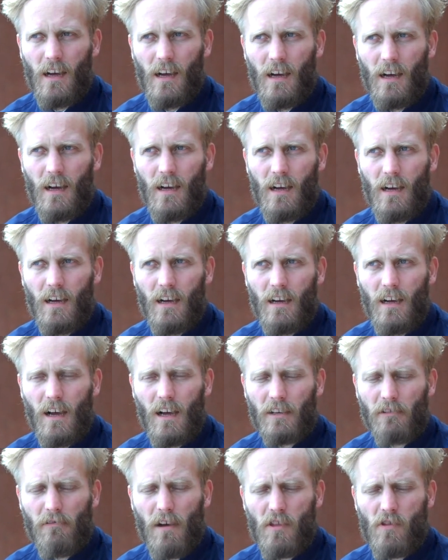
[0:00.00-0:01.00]
I
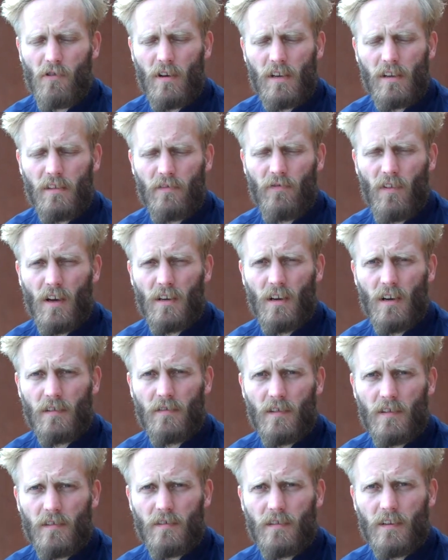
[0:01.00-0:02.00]
graduated as a fine
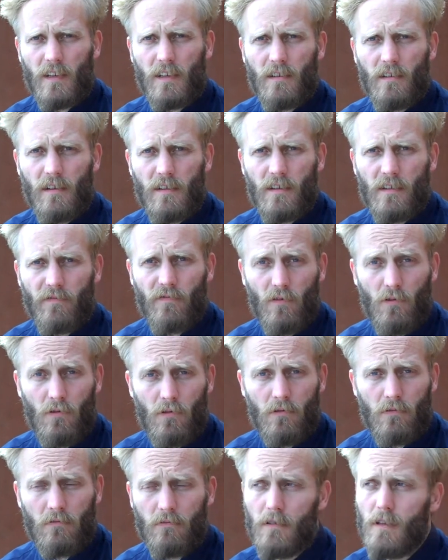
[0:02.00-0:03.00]
artist in
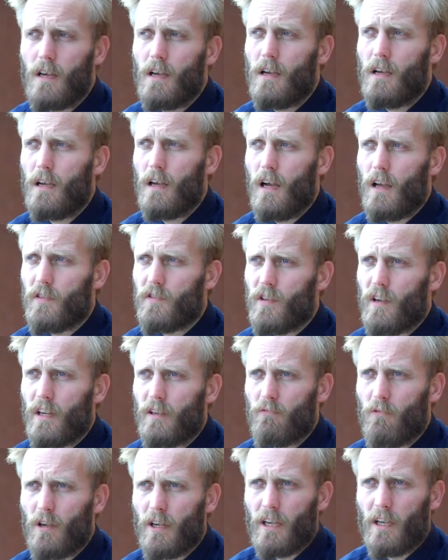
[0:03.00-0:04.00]
'94. I
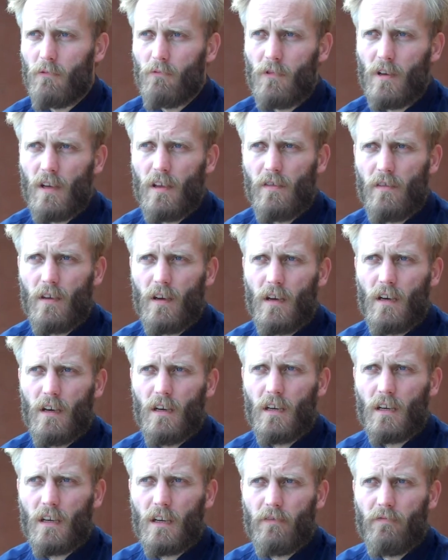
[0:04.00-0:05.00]
started working with
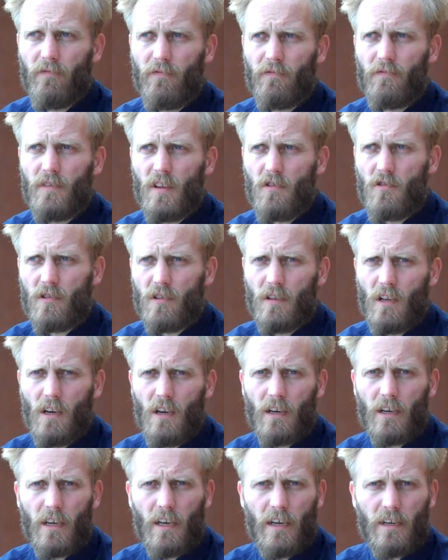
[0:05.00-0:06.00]
a kind of digital
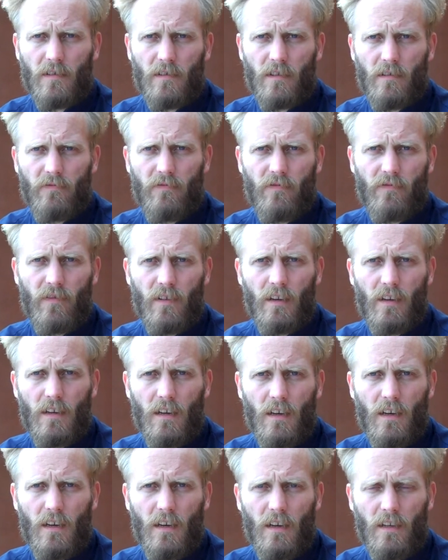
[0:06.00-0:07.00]
art collective
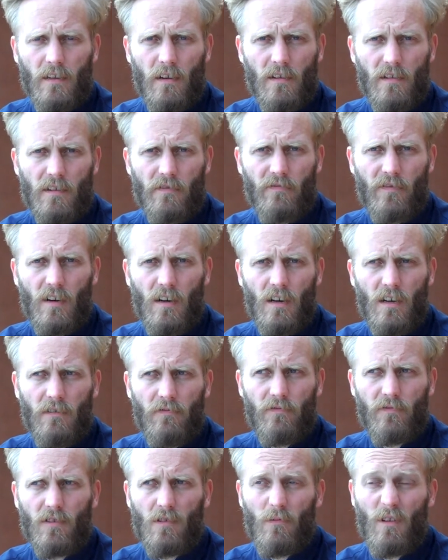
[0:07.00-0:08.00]
in
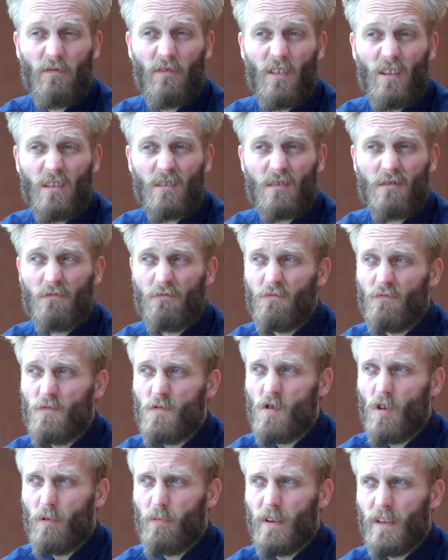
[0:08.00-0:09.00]
'95. Got my first
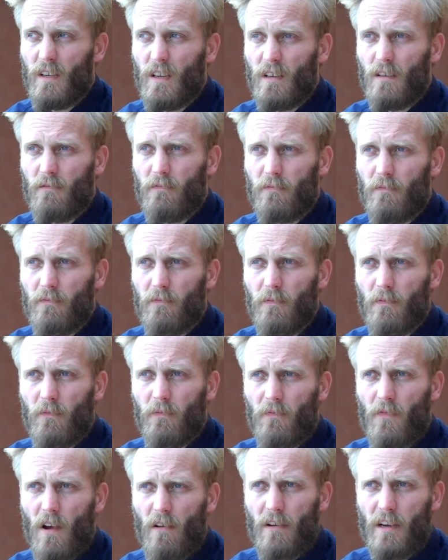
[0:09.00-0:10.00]
job in a
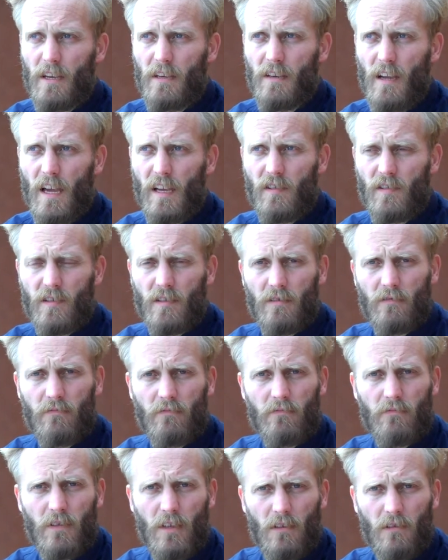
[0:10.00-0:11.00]
very nascent
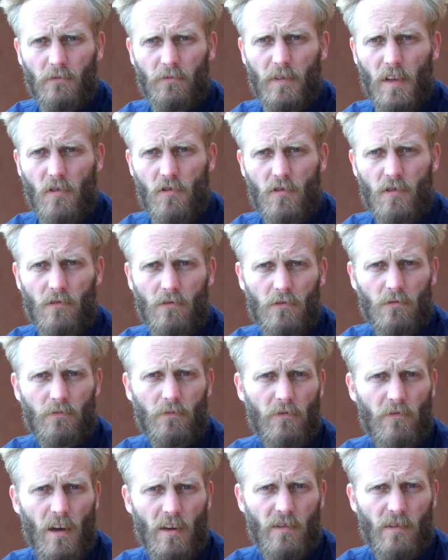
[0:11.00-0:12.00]
little digital
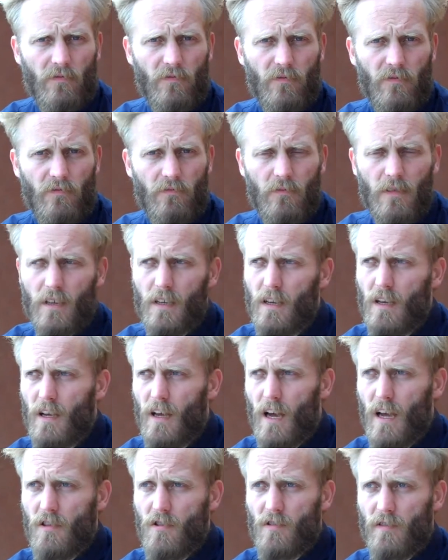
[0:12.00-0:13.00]
creative
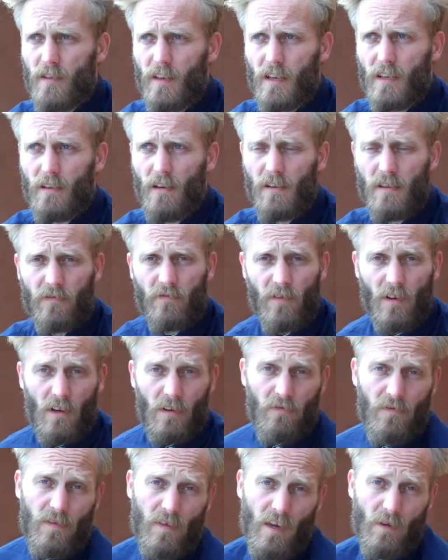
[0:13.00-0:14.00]
agency in
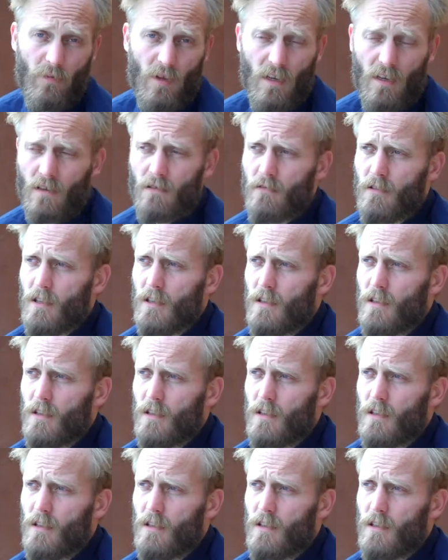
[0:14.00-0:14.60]
'95. The same year,